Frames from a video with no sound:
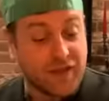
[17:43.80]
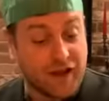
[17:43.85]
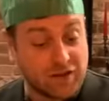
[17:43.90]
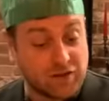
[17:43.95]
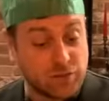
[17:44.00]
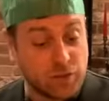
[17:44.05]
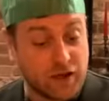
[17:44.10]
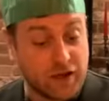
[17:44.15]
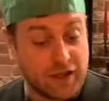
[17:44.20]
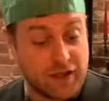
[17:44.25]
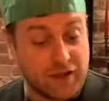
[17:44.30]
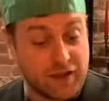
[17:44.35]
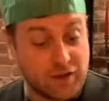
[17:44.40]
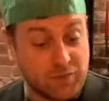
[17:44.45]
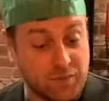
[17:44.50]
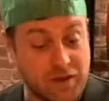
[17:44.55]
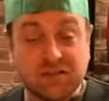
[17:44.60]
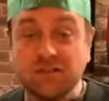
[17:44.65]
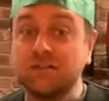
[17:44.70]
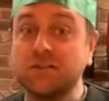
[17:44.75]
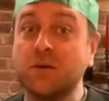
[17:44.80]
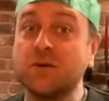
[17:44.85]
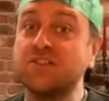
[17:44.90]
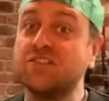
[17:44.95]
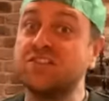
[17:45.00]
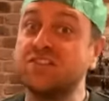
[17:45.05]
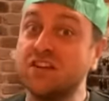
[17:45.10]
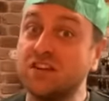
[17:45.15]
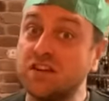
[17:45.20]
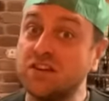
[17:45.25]
that's why mistletoe is
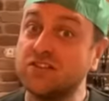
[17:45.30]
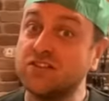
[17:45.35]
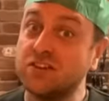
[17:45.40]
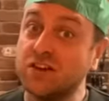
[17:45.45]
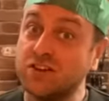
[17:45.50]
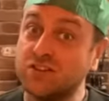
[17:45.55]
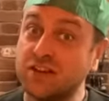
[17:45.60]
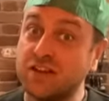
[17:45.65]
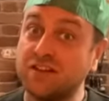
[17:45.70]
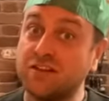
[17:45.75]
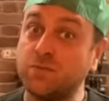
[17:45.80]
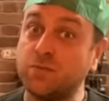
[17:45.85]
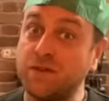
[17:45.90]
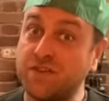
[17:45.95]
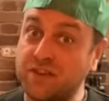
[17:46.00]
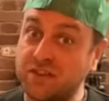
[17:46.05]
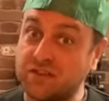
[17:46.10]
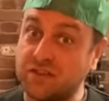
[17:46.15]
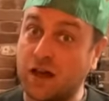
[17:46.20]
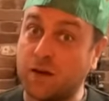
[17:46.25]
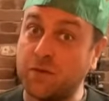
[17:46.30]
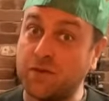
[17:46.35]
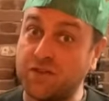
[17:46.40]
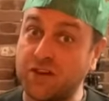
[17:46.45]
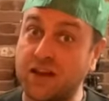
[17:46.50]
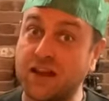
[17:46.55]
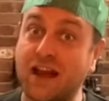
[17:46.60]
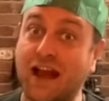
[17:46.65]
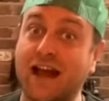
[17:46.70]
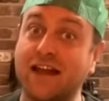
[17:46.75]
still associated with this time of
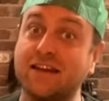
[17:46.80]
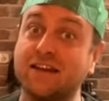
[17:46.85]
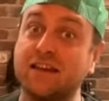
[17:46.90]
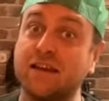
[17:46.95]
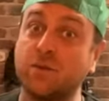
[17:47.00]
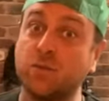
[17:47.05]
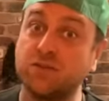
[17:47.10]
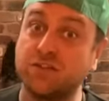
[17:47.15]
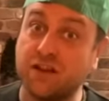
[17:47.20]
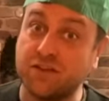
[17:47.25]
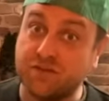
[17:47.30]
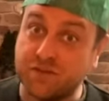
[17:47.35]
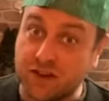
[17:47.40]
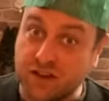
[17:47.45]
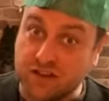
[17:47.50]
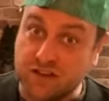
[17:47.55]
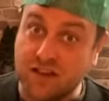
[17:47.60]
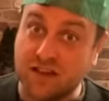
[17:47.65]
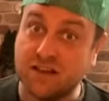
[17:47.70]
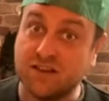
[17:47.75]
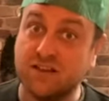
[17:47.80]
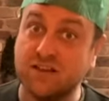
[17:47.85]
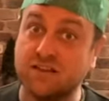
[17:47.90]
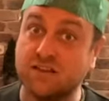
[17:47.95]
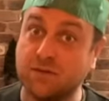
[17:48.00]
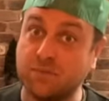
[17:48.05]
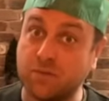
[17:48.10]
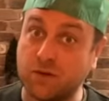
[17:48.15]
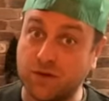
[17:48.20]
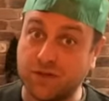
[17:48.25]
year, and it was a fertility
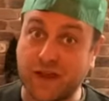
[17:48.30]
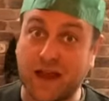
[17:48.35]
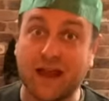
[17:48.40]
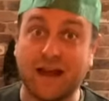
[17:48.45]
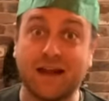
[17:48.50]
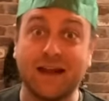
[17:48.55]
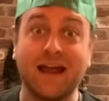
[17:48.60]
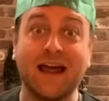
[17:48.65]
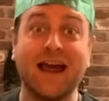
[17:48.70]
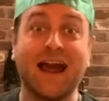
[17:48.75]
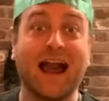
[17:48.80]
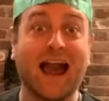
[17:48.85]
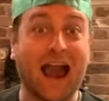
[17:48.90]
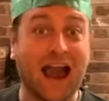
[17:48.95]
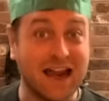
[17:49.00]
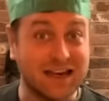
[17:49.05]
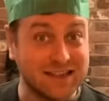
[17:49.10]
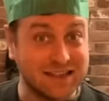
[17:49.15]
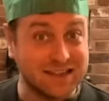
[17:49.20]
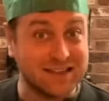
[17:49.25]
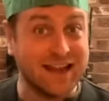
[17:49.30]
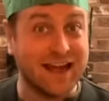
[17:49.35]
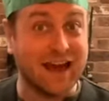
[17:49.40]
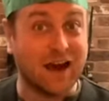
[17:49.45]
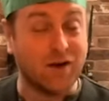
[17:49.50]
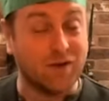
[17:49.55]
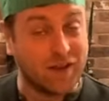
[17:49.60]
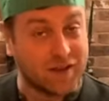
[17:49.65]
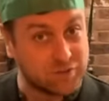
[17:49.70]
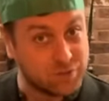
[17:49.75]
symbol then and
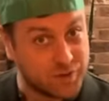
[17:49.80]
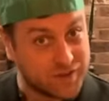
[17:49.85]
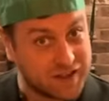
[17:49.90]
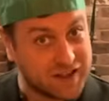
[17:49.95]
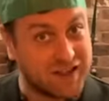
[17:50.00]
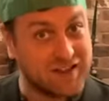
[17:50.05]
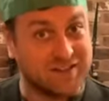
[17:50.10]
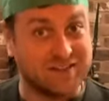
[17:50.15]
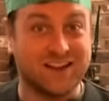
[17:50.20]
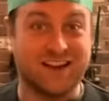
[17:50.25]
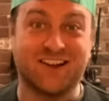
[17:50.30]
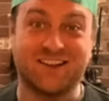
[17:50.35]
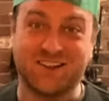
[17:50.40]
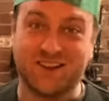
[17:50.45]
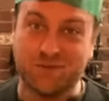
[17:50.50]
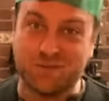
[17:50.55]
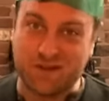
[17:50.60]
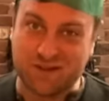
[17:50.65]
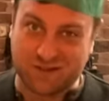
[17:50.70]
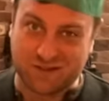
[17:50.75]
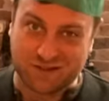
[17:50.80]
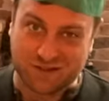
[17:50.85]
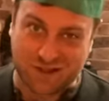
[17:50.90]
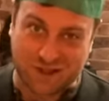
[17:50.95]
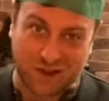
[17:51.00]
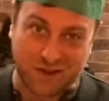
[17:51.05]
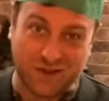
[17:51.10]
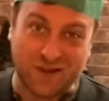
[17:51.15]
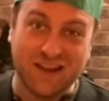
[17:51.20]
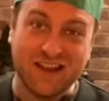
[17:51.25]
now. That's what the kissing under the
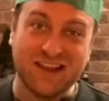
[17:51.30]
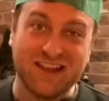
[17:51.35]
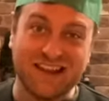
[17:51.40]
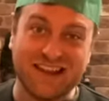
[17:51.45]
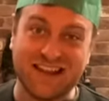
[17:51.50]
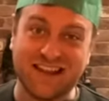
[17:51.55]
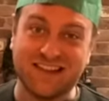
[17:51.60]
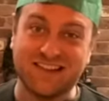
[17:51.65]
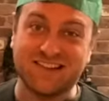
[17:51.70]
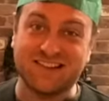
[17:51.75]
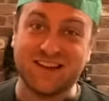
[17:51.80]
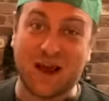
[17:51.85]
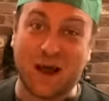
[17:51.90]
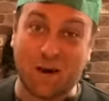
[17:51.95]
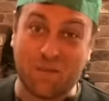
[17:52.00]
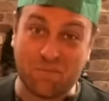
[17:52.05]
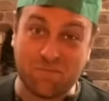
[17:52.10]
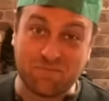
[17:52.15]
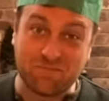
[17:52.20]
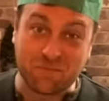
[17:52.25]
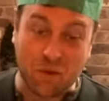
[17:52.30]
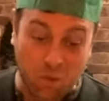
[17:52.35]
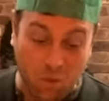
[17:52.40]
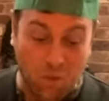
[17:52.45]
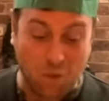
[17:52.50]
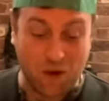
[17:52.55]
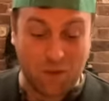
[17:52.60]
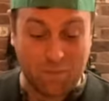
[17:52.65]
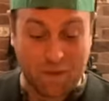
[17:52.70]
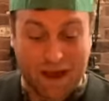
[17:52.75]
mistletoe is
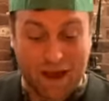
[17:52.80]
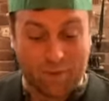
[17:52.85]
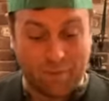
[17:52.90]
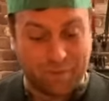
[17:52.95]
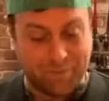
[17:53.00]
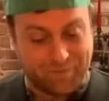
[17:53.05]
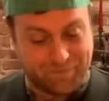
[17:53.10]
all about.